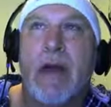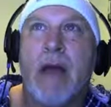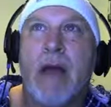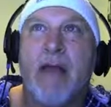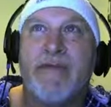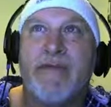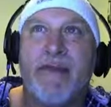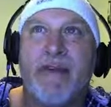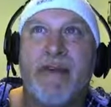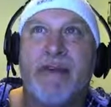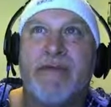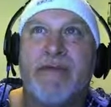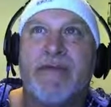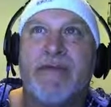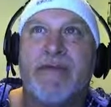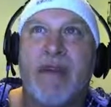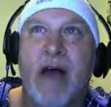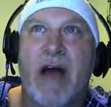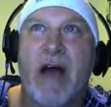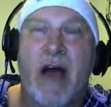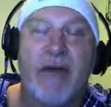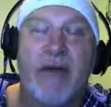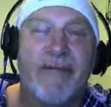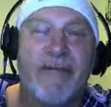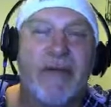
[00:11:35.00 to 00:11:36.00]
I've
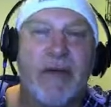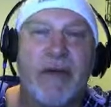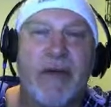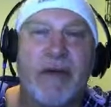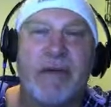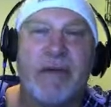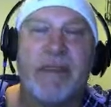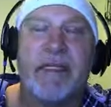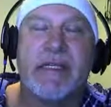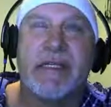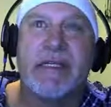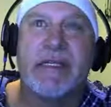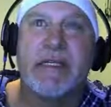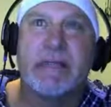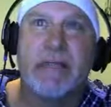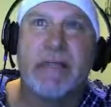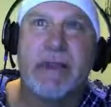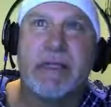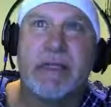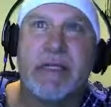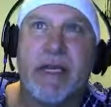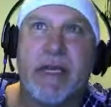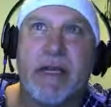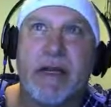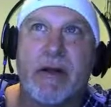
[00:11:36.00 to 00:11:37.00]
used this
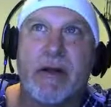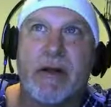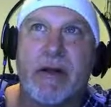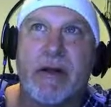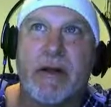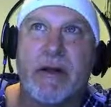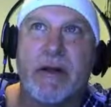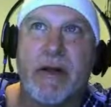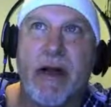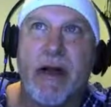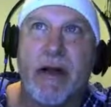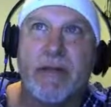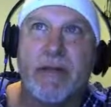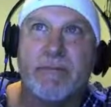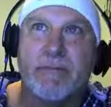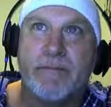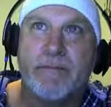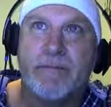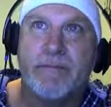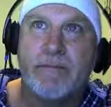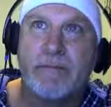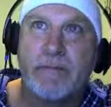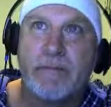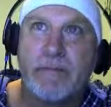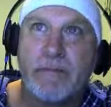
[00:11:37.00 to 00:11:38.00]
particular
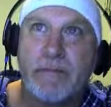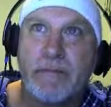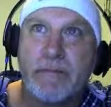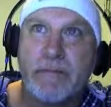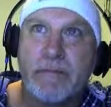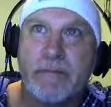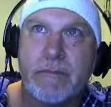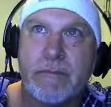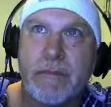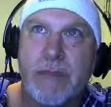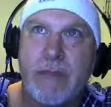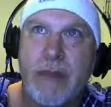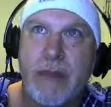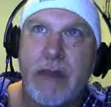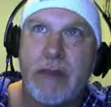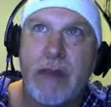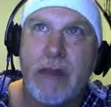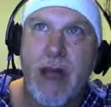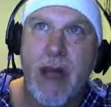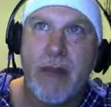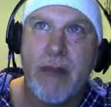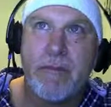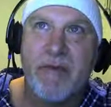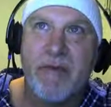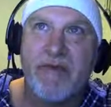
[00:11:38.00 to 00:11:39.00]

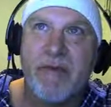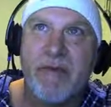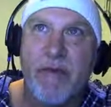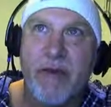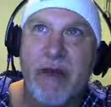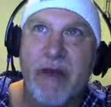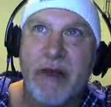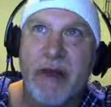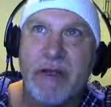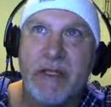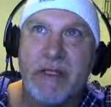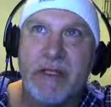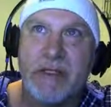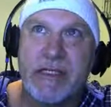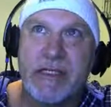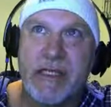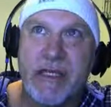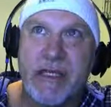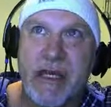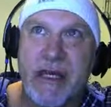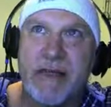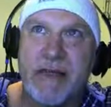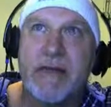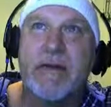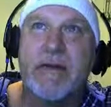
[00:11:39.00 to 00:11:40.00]
line before. I'll use
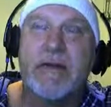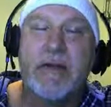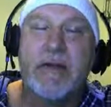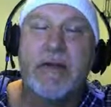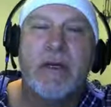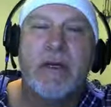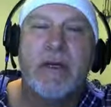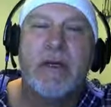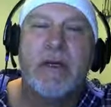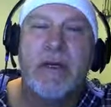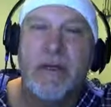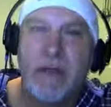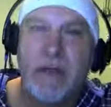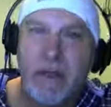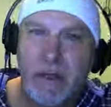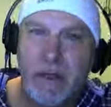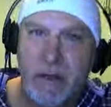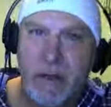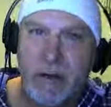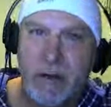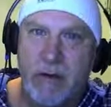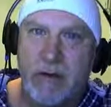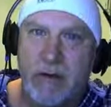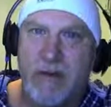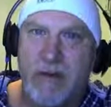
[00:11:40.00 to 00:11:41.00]
it again.
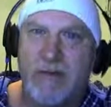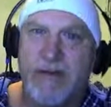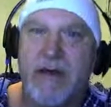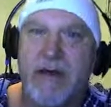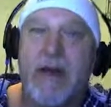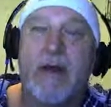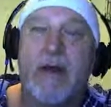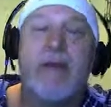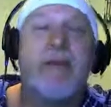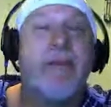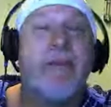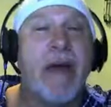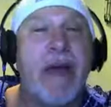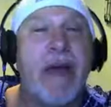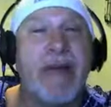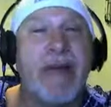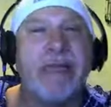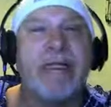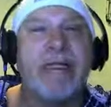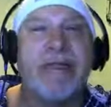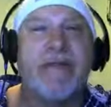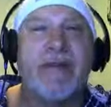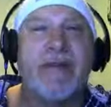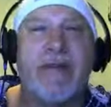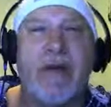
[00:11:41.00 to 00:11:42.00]
You're living on the
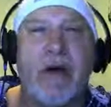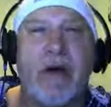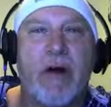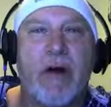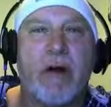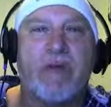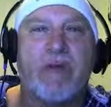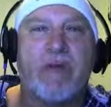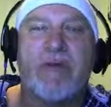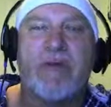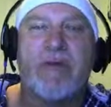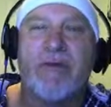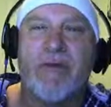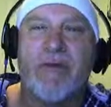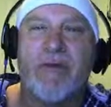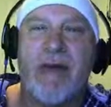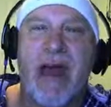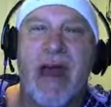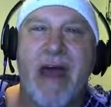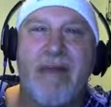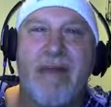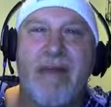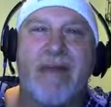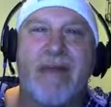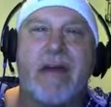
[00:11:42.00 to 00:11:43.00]
banks of a large river
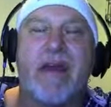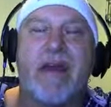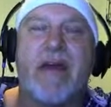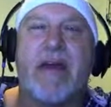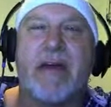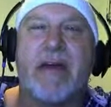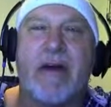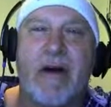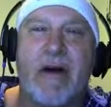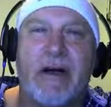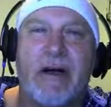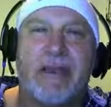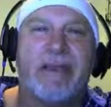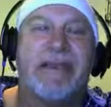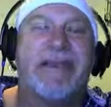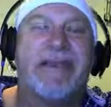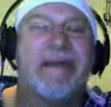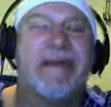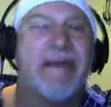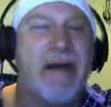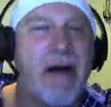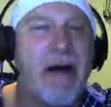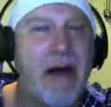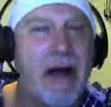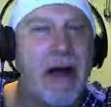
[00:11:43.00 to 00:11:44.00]
in Africa called
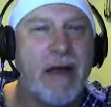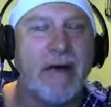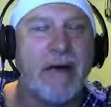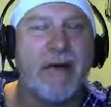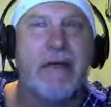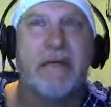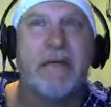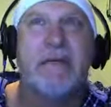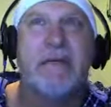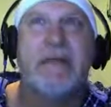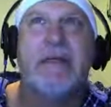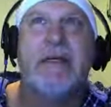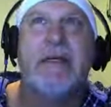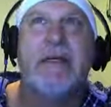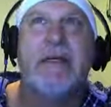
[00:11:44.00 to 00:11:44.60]
denial.